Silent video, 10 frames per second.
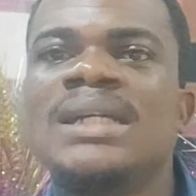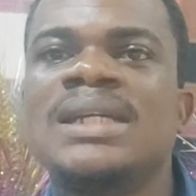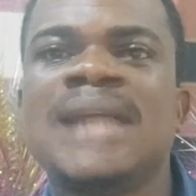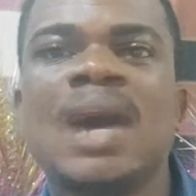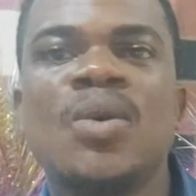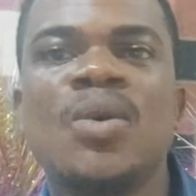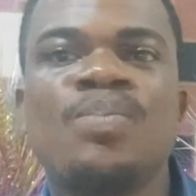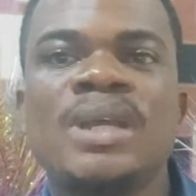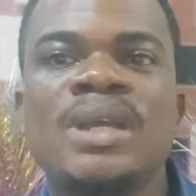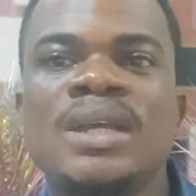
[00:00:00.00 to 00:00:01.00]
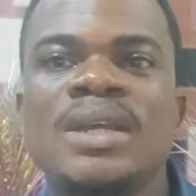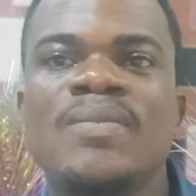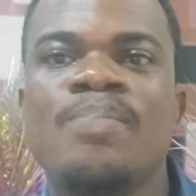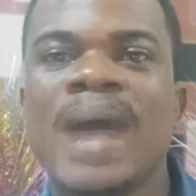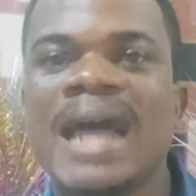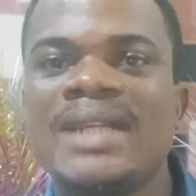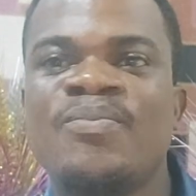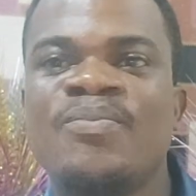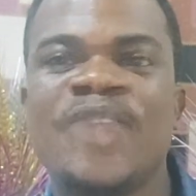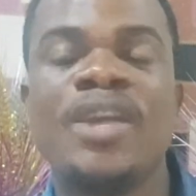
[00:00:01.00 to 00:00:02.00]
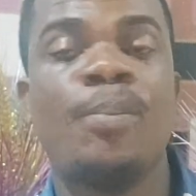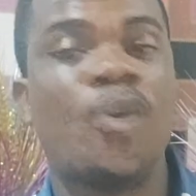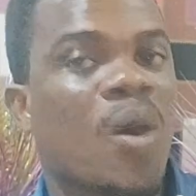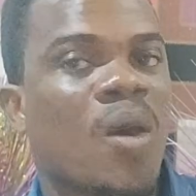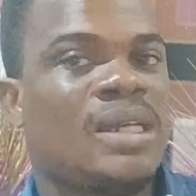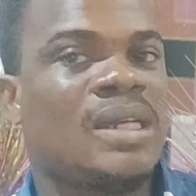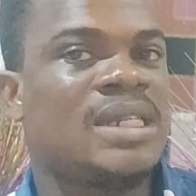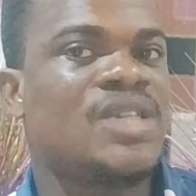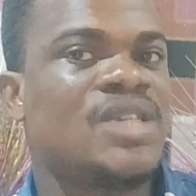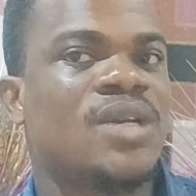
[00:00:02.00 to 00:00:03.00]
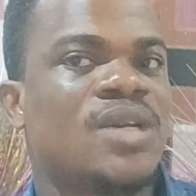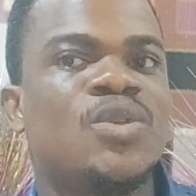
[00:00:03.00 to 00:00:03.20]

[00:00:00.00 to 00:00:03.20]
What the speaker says: That would be bad, very poor organization.